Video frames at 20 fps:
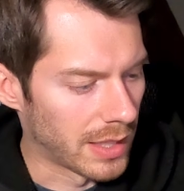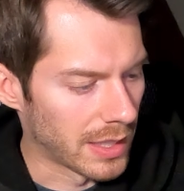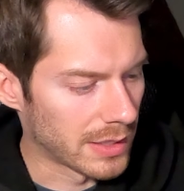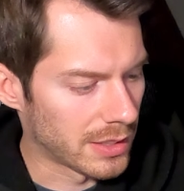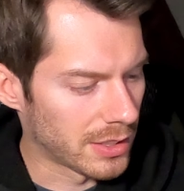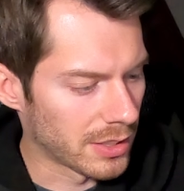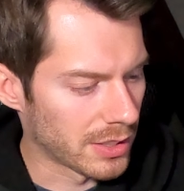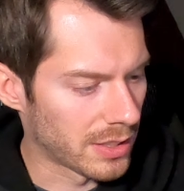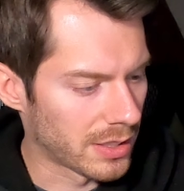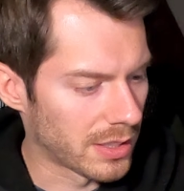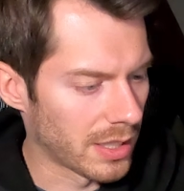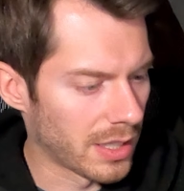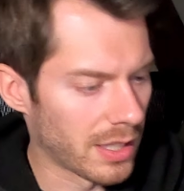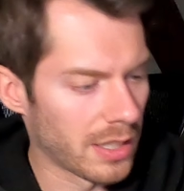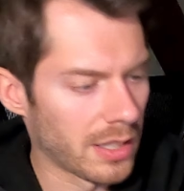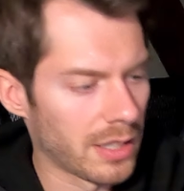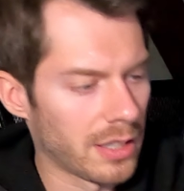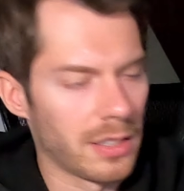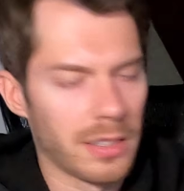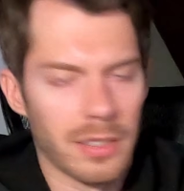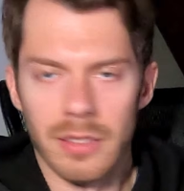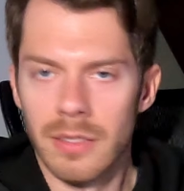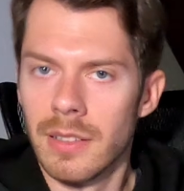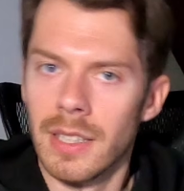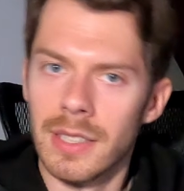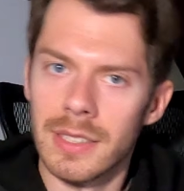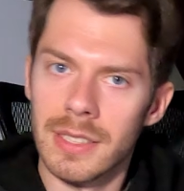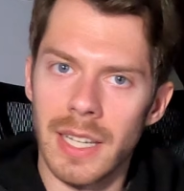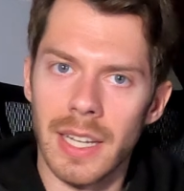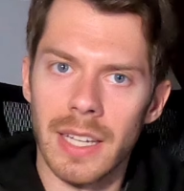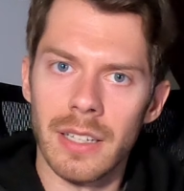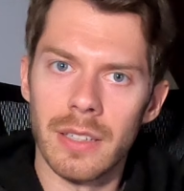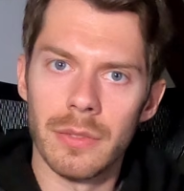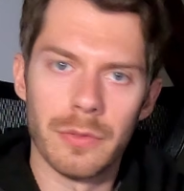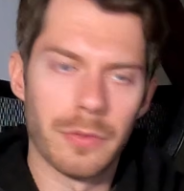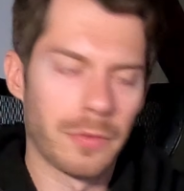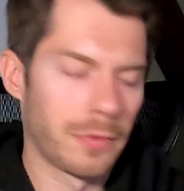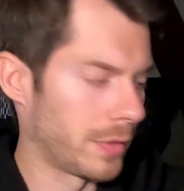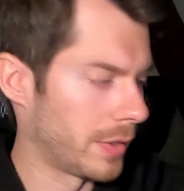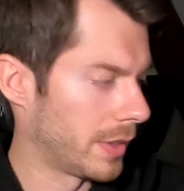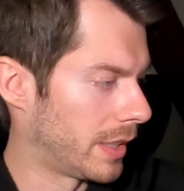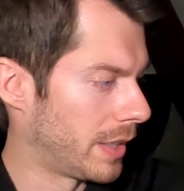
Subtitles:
that's just that's kind of